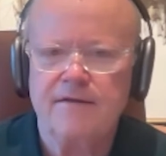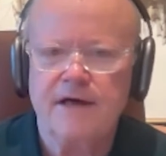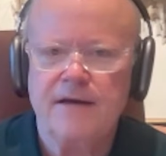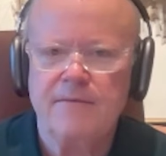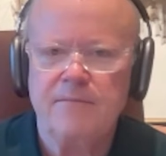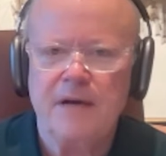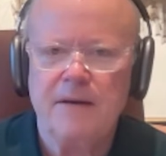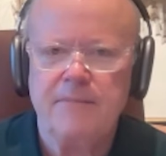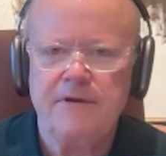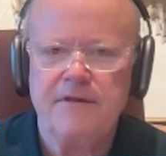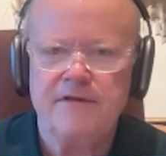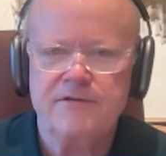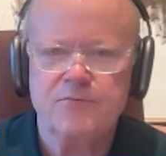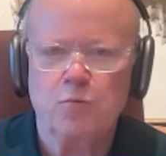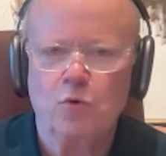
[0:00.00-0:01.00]
then maybe
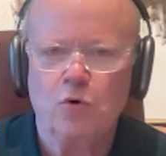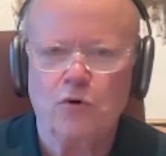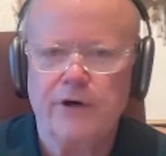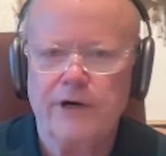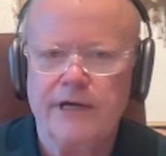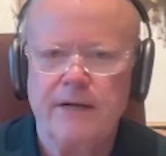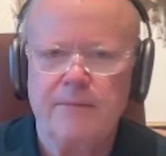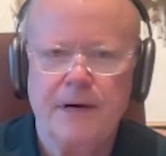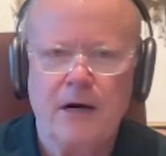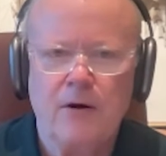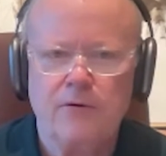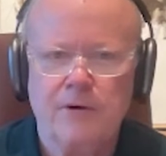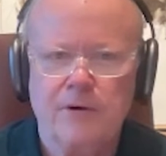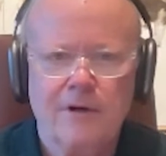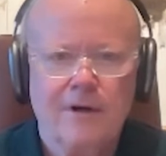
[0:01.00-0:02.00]
this worry
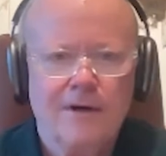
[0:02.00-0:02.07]
about